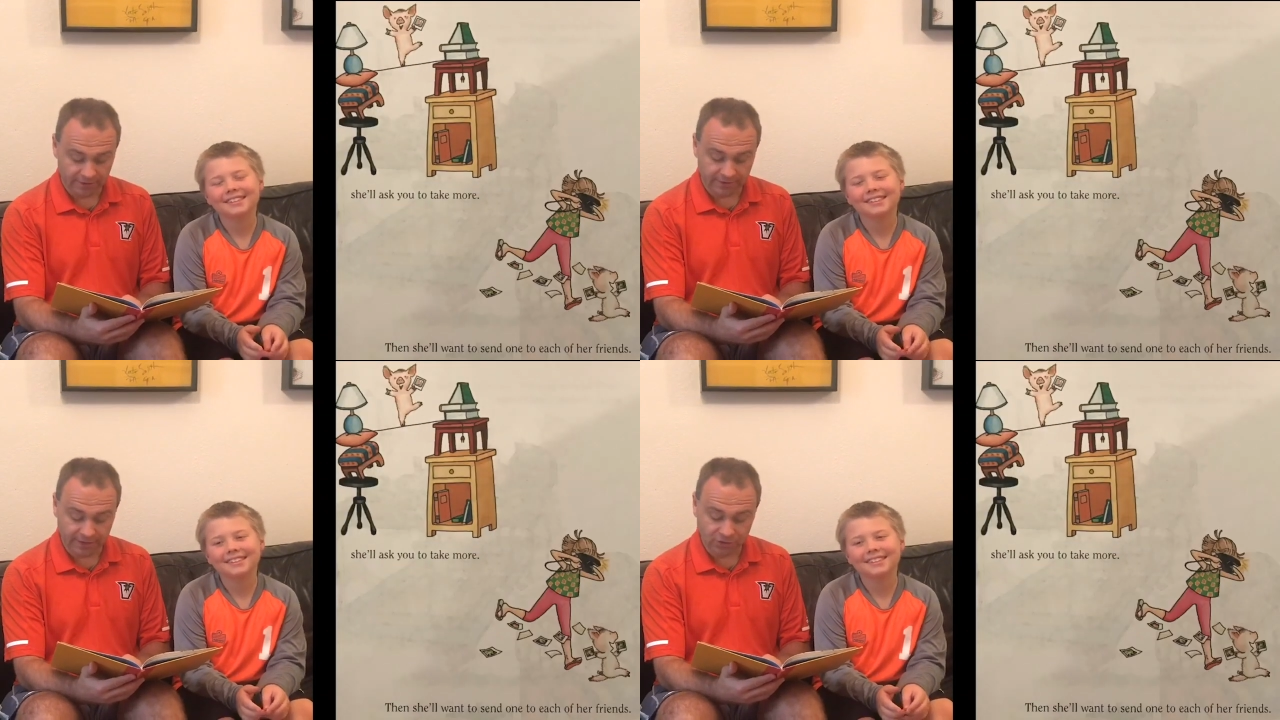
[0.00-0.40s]

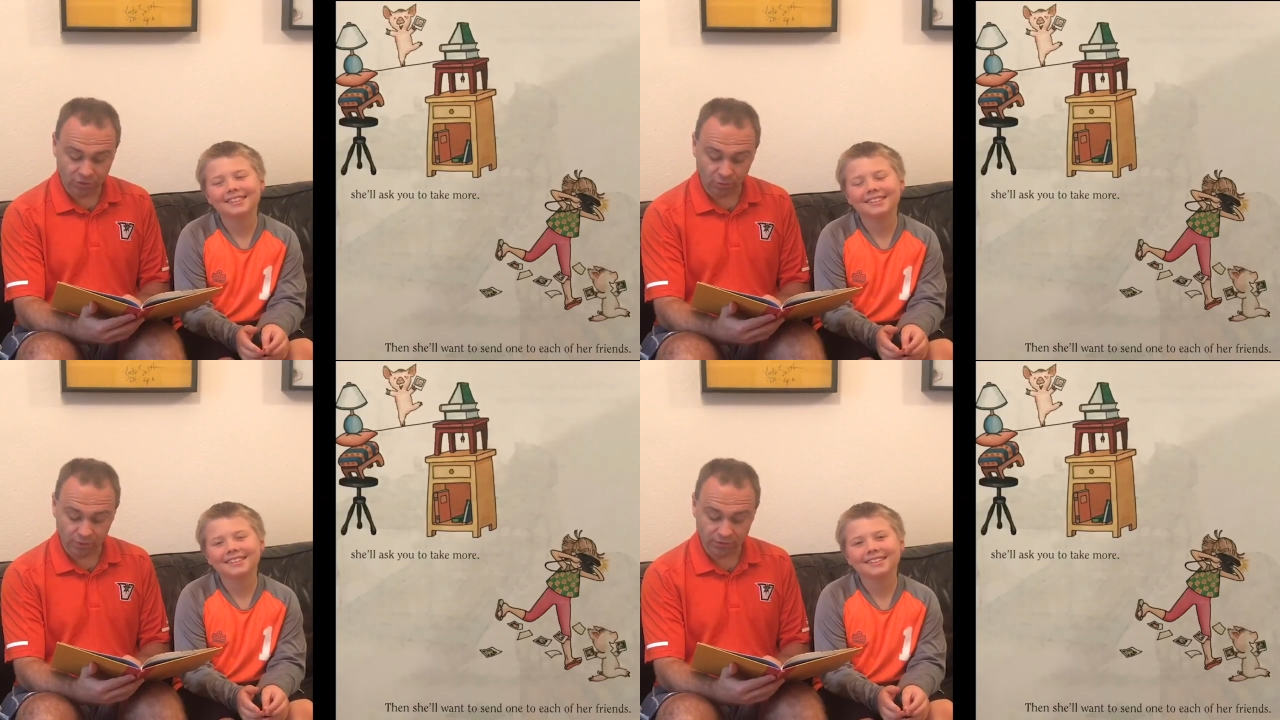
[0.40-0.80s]
Speaker 1: Then
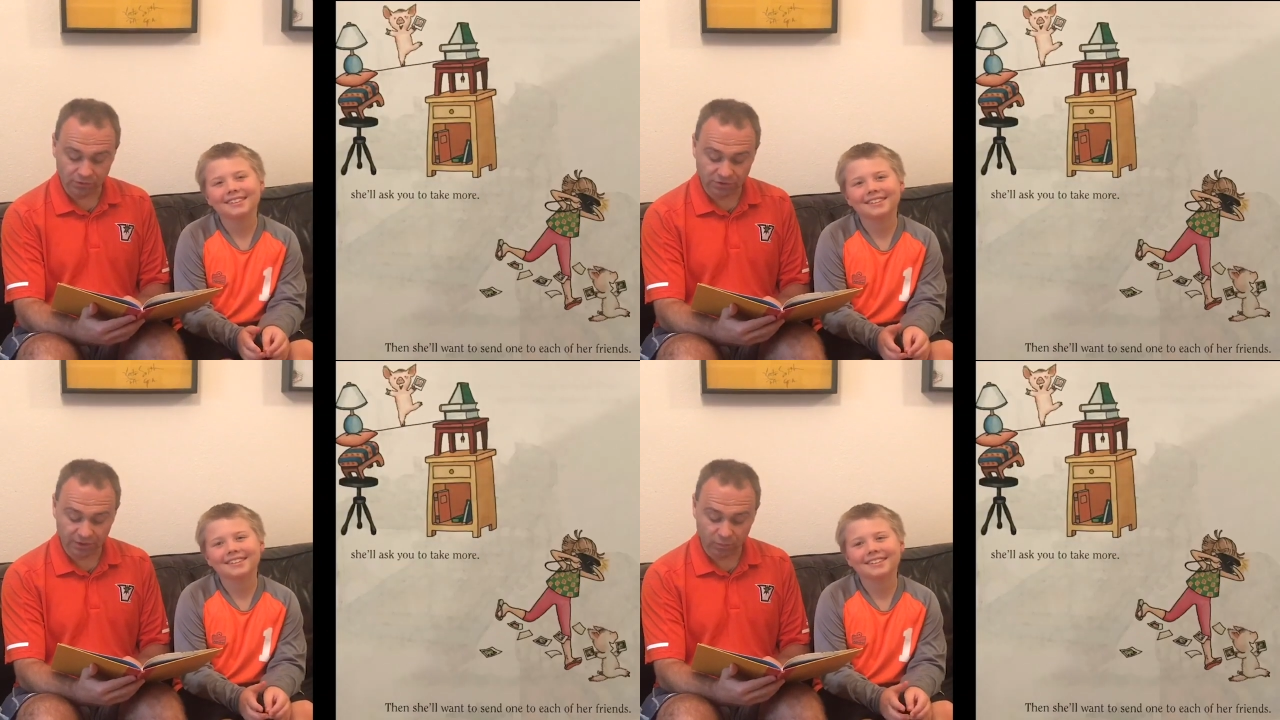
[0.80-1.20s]
she'll want
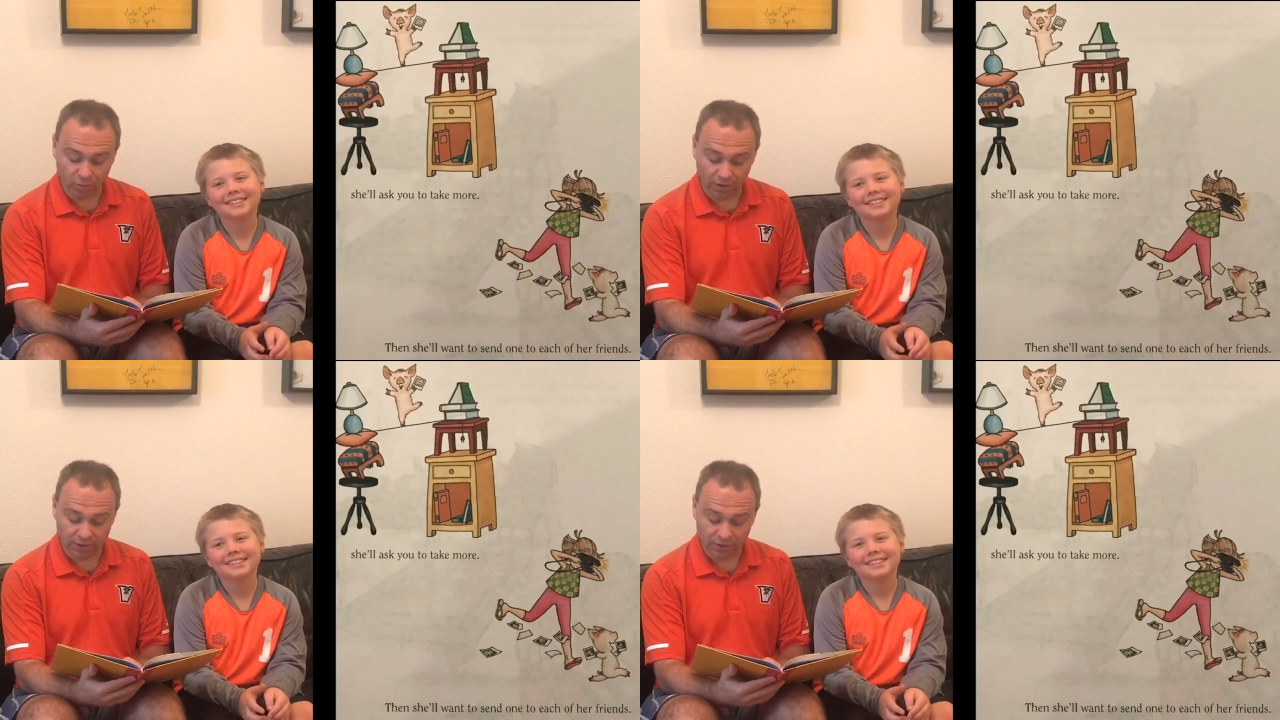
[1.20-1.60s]
to
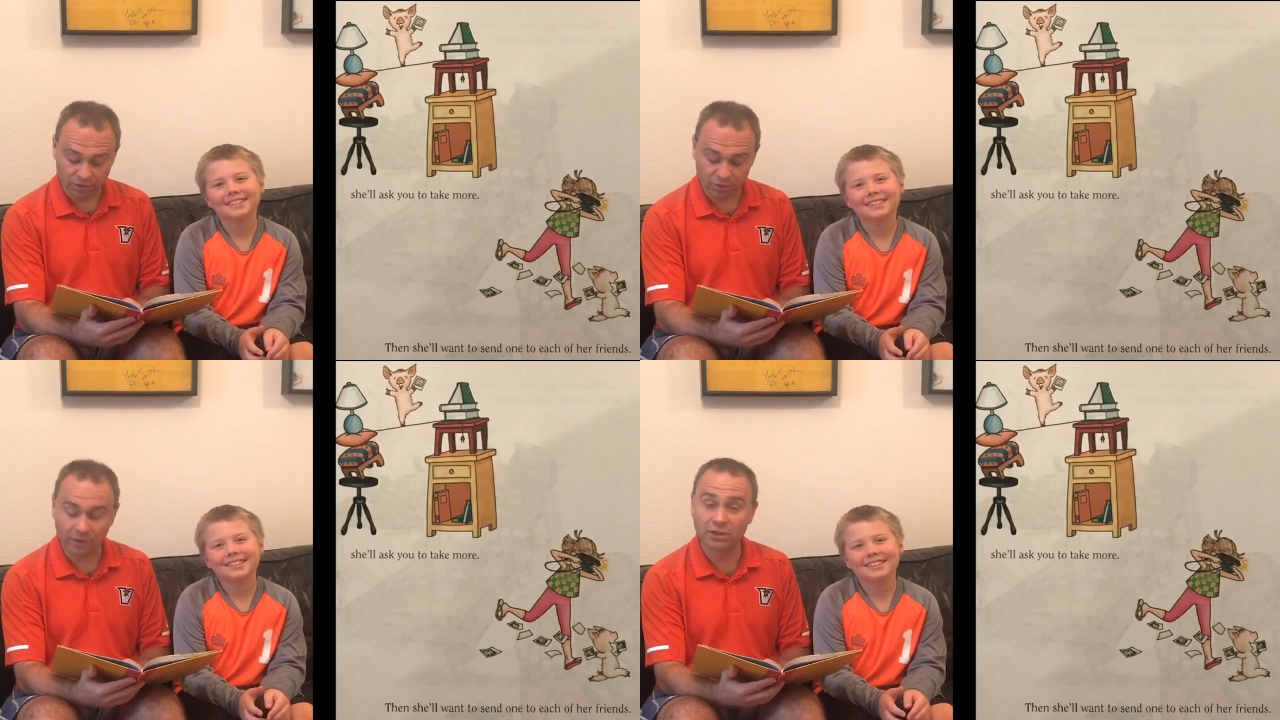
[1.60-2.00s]
send one
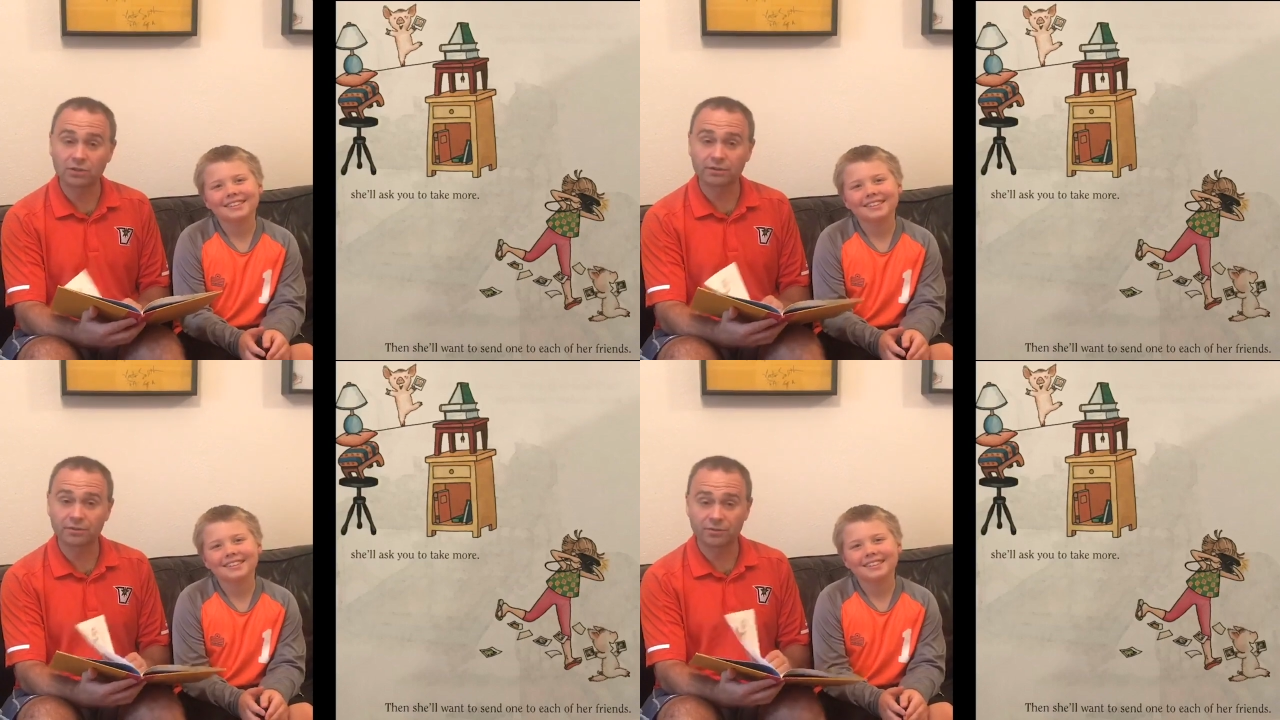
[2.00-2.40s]
to
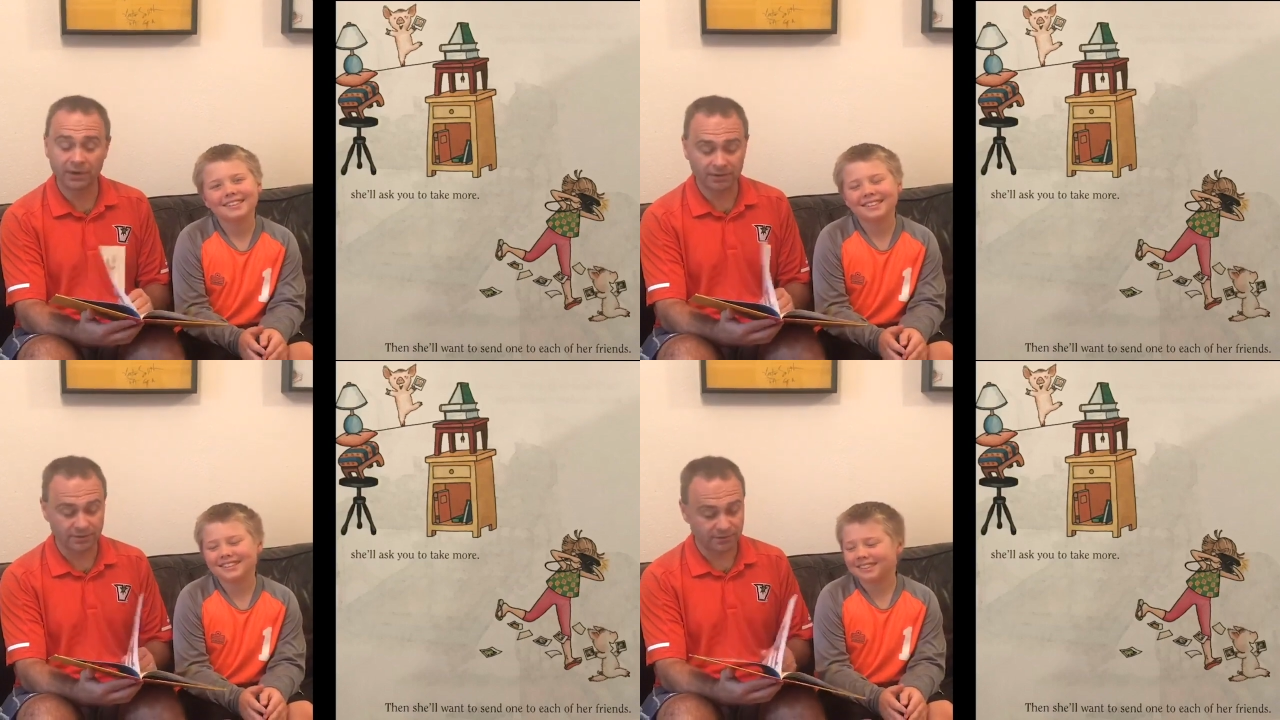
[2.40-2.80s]
each of her
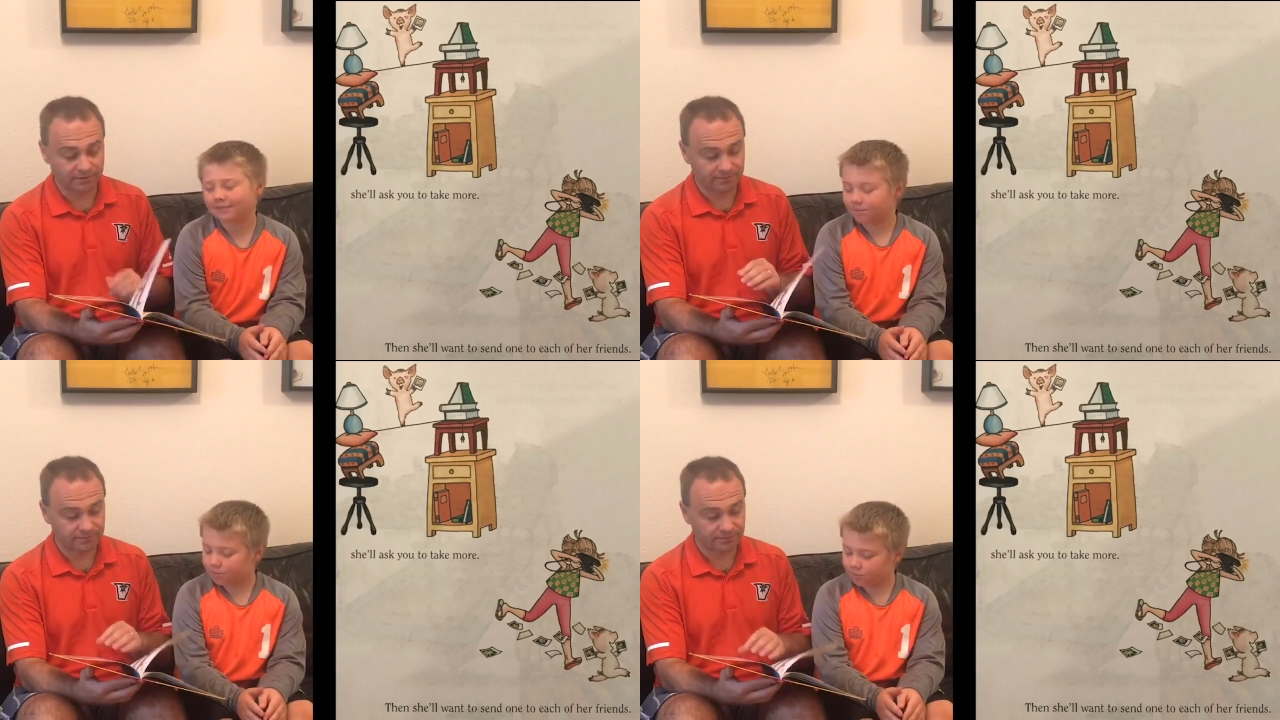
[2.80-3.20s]
friends.